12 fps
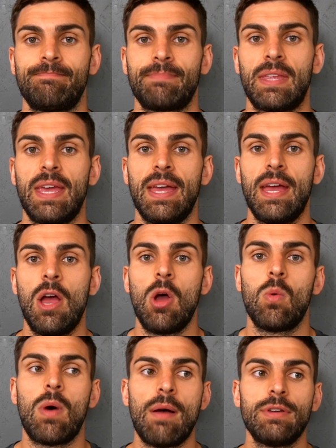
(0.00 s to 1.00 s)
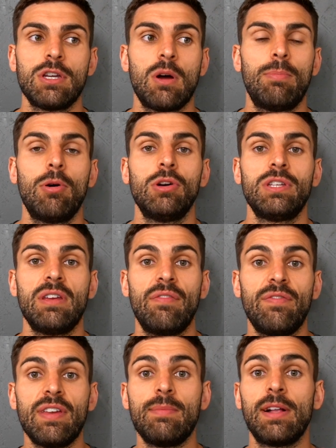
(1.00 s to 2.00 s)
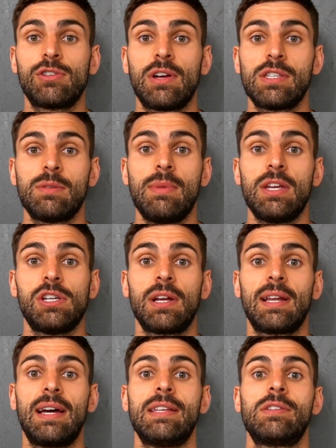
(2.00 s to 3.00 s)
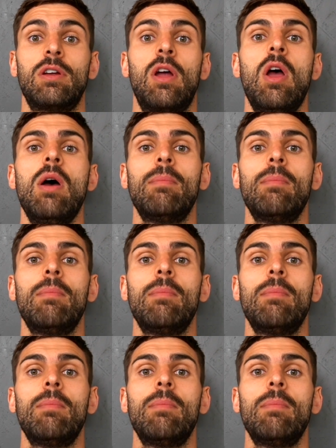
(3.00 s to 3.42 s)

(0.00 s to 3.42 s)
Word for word: Okay, why would you not put your female transformation clients on?